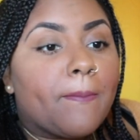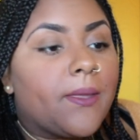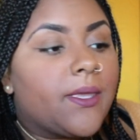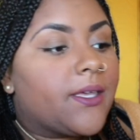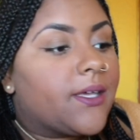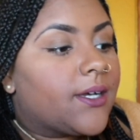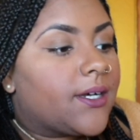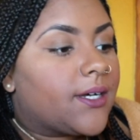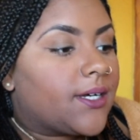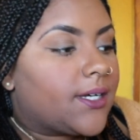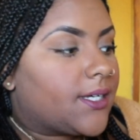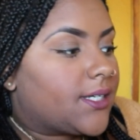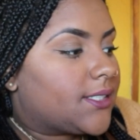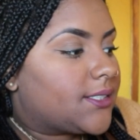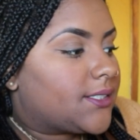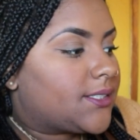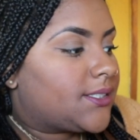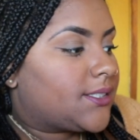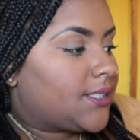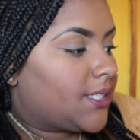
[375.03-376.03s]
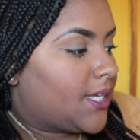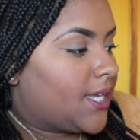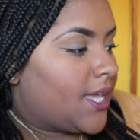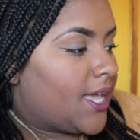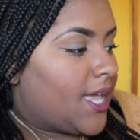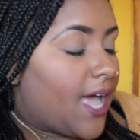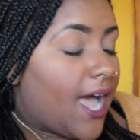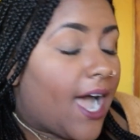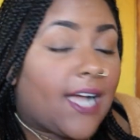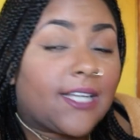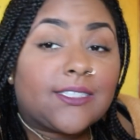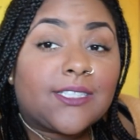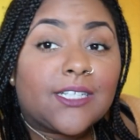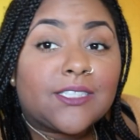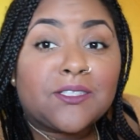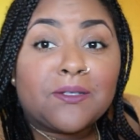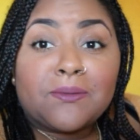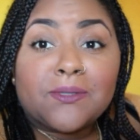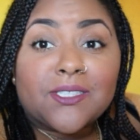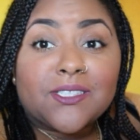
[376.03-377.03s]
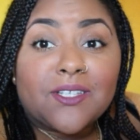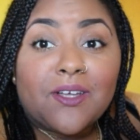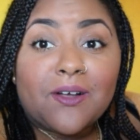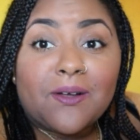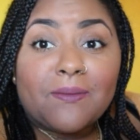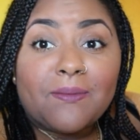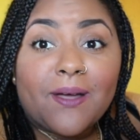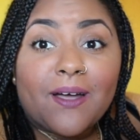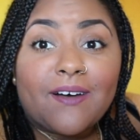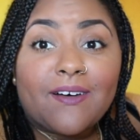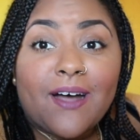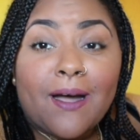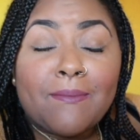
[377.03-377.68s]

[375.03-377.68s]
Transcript: because I just got so much to talk about.